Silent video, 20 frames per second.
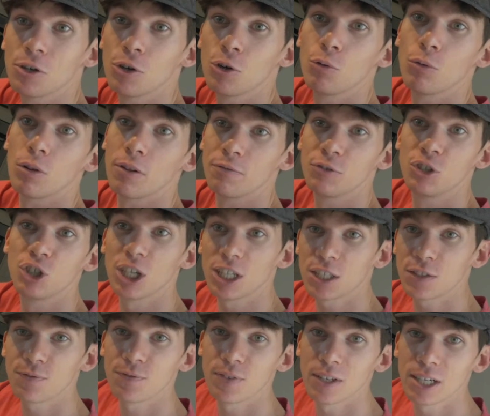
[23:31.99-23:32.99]
who will have
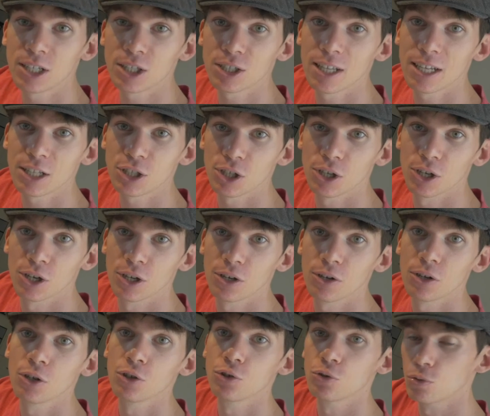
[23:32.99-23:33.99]
just finished their turn,
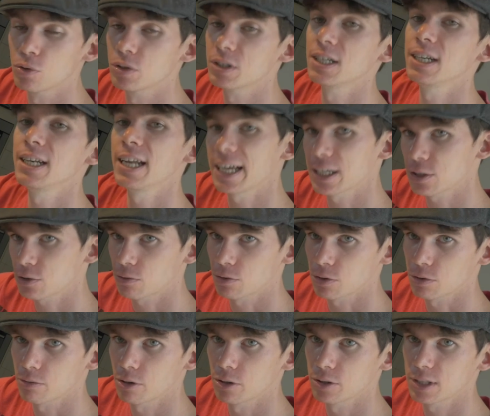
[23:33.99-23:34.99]
draws the next
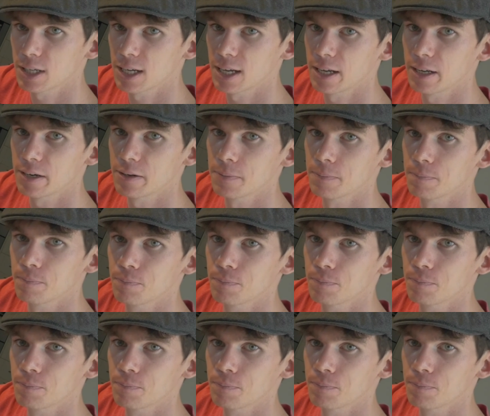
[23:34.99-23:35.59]
Crossroads card.